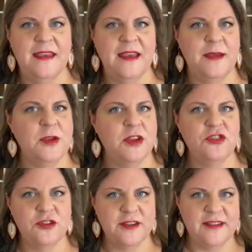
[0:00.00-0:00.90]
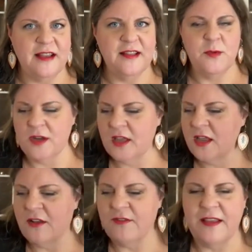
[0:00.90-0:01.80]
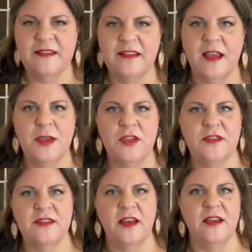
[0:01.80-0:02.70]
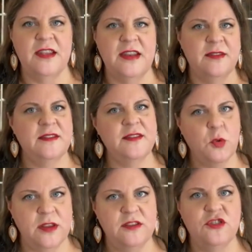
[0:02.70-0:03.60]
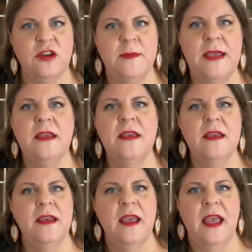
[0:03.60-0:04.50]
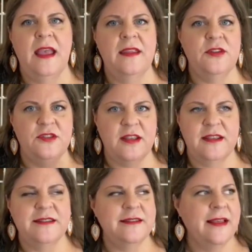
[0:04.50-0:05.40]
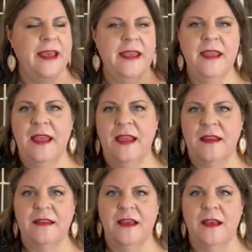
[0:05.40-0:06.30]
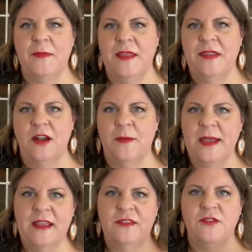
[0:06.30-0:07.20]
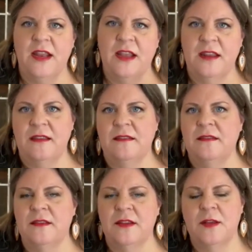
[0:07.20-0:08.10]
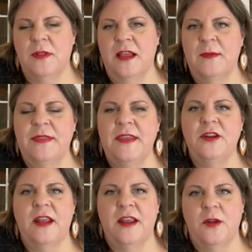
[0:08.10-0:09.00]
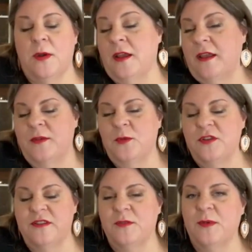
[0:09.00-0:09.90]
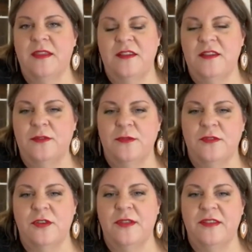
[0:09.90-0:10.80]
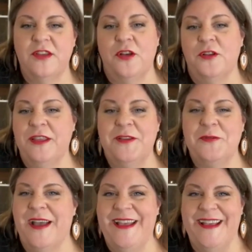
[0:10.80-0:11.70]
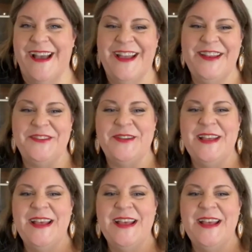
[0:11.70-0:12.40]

not sure exactly where it cut off last time. I just saw that it quit streaming, and there's like a delay, and then all my kids ran in and complained about the internet not working, which is what they do. So that's the only way I knew.